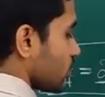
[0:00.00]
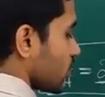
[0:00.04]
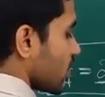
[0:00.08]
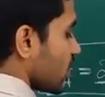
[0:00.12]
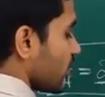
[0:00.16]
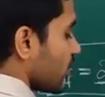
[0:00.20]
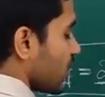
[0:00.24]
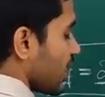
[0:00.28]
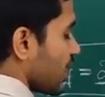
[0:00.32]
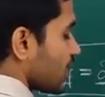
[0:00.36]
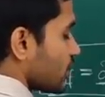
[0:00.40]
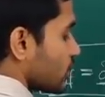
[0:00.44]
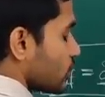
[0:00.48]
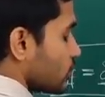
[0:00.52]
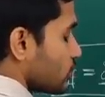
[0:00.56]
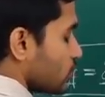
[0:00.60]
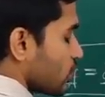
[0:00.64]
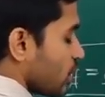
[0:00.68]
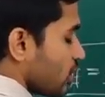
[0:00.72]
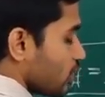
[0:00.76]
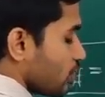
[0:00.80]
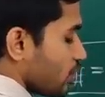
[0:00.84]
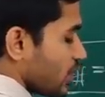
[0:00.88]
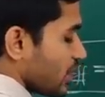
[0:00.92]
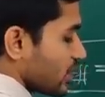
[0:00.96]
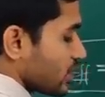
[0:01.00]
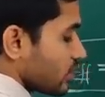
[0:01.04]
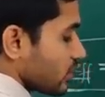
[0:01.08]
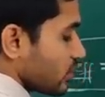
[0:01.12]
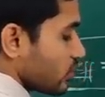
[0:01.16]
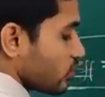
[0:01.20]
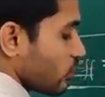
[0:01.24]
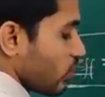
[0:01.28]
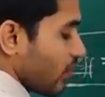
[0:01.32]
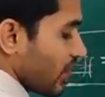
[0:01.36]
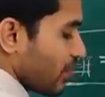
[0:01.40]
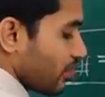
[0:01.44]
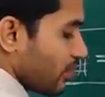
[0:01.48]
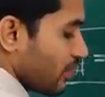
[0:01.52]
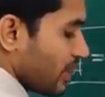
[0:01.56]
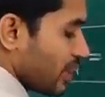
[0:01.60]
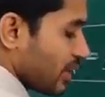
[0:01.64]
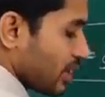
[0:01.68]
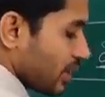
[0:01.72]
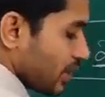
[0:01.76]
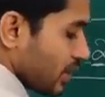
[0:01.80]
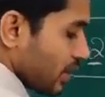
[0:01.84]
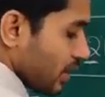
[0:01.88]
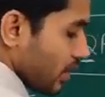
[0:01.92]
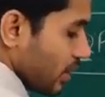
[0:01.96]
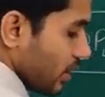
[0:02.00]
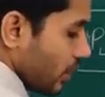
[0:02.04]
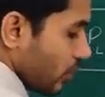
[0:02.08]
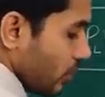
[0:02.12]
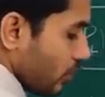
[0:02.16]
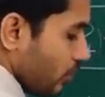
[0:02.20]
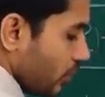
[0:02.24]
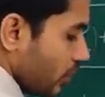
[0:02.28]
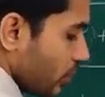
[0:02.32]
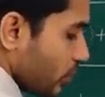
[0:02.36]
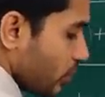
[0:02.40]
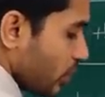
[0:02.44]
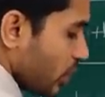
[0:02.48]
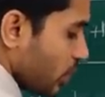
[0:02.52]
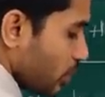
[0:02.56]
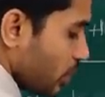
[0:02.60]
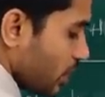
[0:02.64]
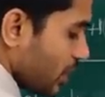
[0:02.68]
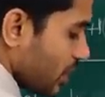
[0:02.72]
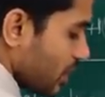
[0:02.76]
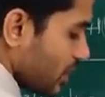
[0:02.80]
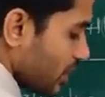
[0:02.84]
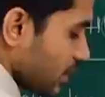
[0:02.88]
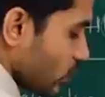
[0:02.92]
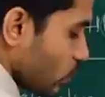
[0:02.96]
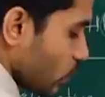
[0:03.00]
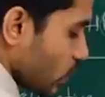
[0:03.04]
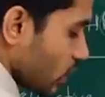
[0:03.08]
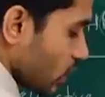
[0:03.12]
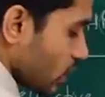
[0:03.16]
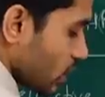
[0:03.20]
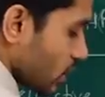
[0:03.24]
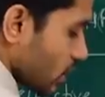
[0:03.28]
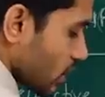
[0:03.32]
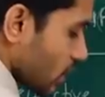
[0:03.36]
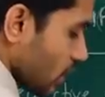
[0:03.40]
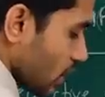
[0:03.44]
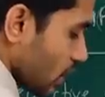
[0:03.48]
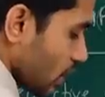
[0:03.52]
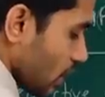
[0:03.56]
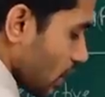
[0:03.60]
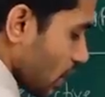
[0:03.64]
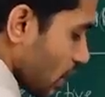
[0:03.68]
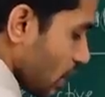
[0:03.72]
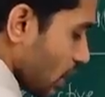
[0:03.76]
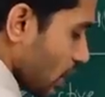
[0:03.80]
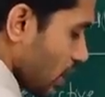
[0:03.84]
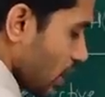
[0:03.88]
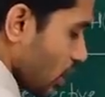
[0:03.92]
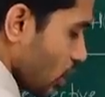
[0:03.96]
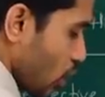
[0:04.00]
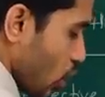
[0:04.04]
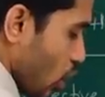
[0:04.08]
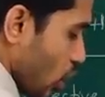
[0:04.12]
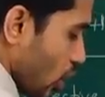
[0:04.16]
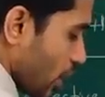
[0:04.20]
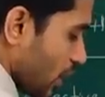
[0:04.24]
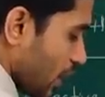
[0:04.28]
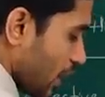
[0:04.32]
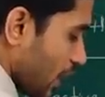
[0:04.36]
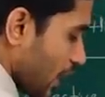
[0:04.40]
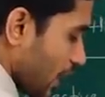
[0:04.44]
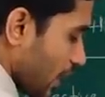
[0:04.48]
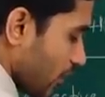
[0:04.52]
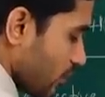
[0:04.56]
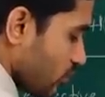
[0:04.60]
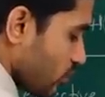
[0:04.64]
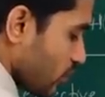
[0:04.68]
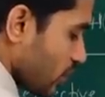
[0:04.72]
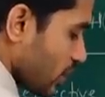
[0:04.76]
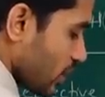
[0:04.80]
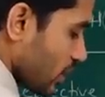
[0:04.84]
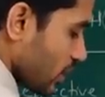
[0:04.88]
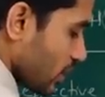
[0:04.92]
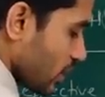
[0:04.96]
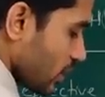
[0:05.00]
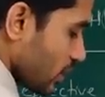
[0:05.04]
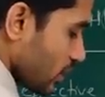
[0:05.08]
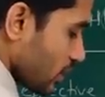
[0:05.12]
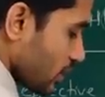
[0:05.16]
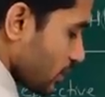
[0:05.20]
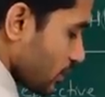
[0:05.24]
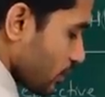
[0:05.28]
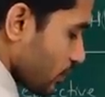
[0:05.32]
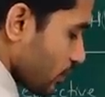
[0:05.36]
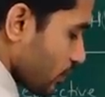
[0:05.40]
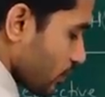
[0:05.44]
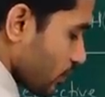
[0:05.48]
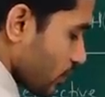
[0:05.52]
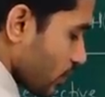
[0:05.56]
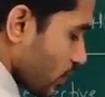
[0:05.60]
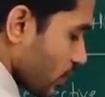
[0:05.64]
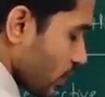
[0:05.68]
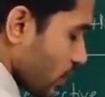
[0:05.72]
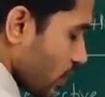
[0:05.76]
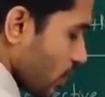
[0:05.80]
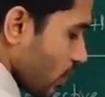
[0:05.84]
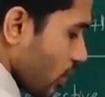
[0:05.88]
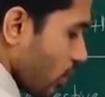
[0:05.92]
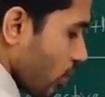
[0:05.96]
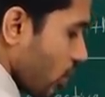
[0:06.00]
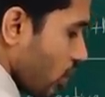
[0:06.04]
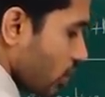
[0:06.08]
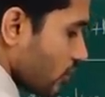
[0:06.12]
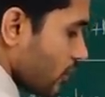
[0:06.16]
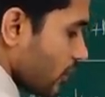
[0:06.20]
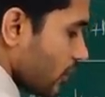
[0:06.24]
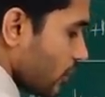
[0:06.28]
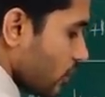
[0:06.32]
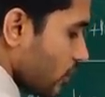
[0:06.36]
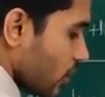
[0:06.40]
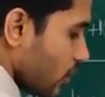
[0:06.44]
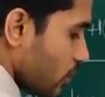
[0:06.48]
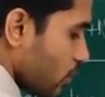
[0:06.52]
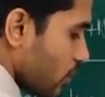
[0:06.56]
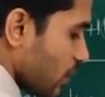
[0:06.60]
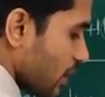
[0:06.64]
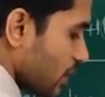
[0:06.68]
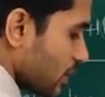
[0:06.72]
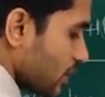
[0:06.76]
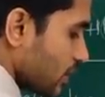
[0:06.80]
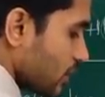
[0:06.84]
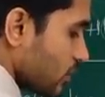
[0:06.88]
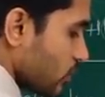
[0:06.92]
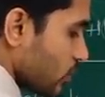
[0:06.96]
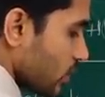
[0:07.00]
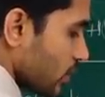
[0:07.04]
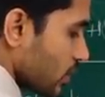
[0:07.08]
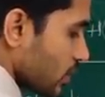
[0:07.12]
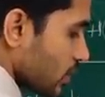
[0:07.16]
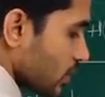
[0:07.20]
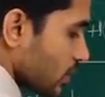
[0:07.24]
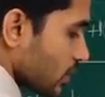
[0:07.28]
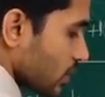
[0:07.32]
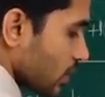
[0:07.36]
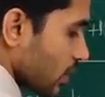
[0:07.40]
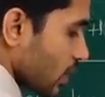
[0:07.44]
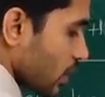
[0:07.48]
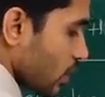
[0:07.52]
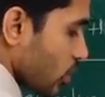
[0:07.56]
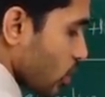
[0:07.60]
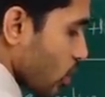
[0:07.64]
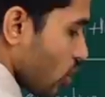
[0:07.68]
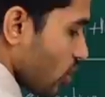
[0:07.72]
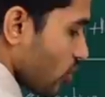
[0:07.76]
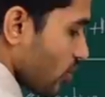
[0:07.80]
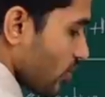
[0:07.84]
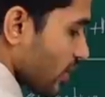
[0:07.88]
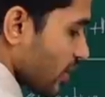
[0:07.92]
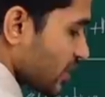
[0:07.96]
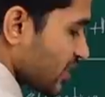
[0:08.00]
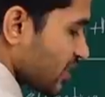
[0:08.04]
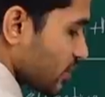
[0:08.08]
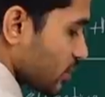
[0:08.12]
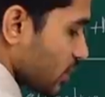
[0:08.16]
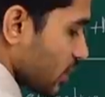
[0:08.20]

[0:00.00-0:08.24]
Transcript: if I ask you to replace with one mirror will you replace it with a concave mirror or will you replace it with a convex